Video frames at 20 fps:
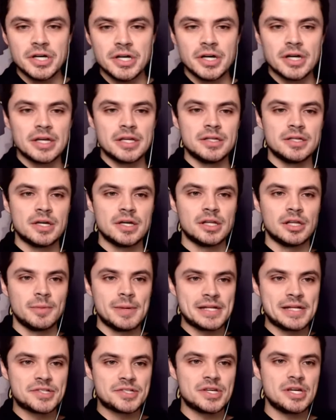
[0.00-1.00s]
Doug and
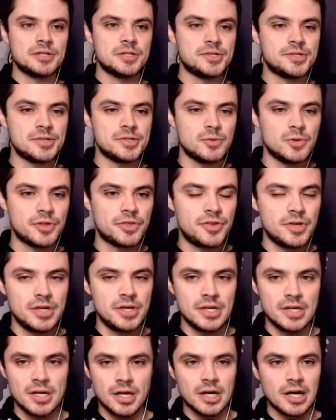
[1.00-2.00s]
Lemansky and this with
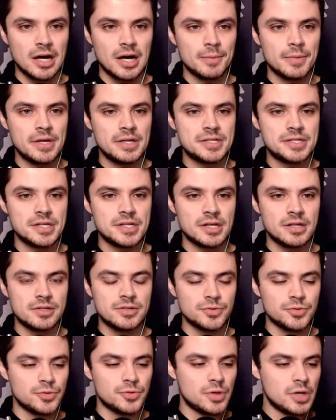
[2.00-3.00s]
the comment
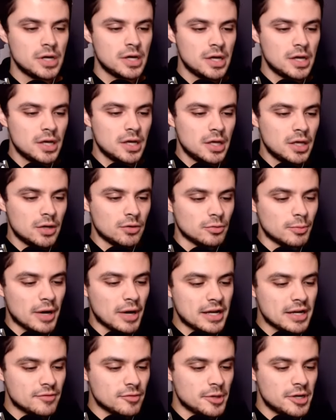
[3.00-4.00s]
to
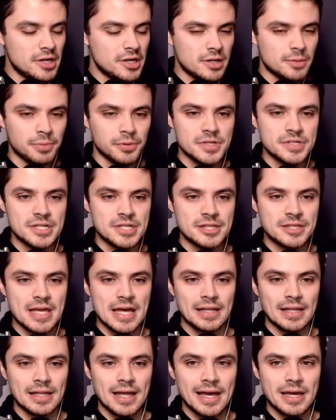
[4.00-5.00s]
remind everybody to please hit
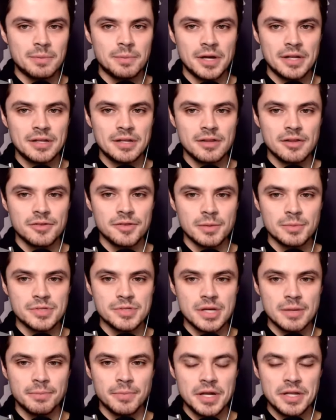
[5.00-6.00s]
that like button, the
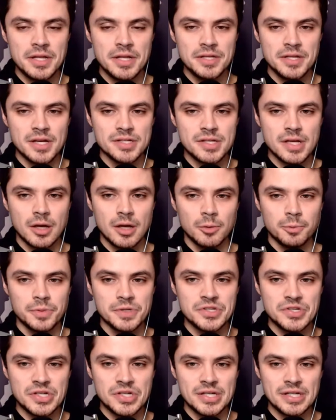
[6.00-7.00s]
thumbs up button. It does help
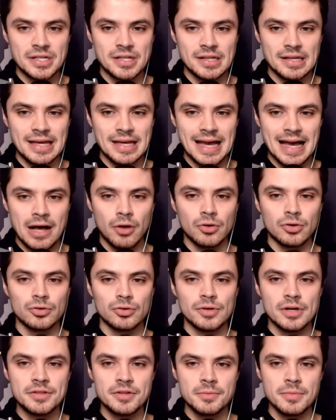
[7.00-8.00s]
us in the
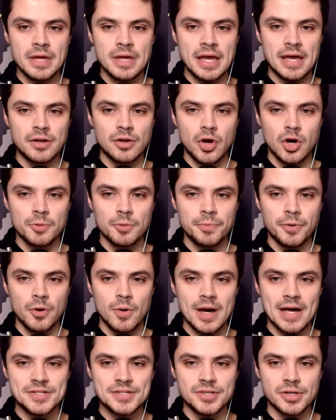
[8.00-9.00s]
algorithm. And
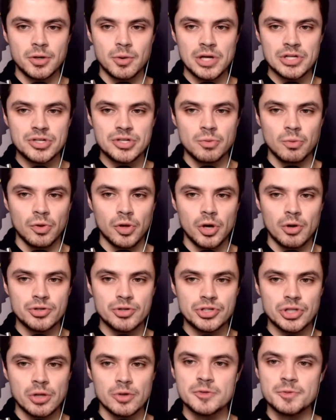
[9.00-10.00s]
Harpo asked the question, will
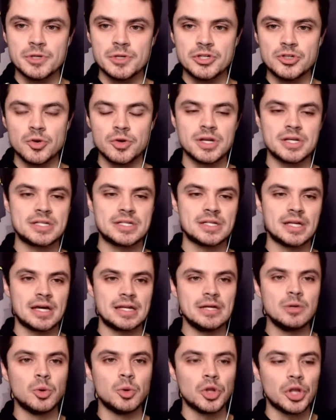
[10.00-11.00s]
Coach Close be joining
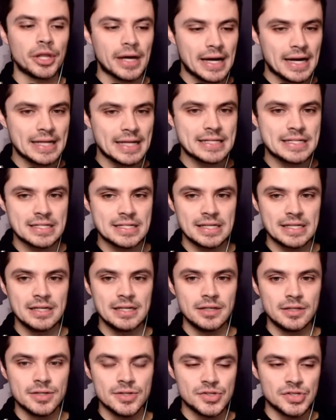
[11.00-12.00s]
tonight? He will not.
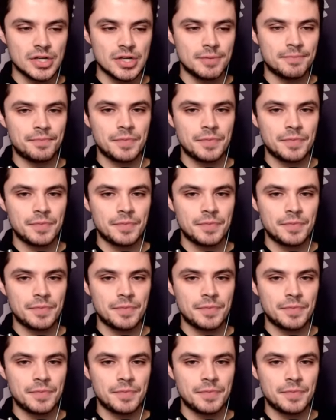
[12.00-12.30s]
He is